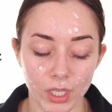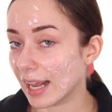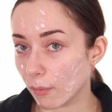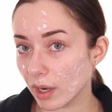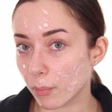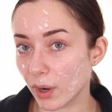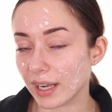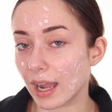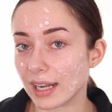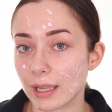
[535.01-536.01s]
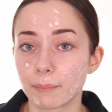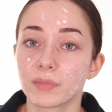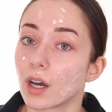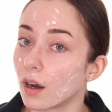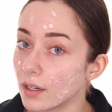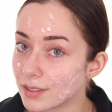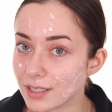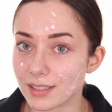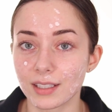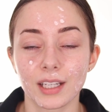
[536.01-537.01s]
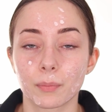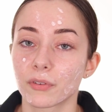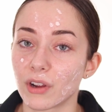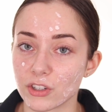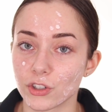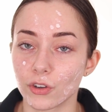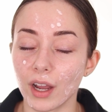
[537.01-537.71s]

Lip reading: And I want to point out, I am not a skincare professional.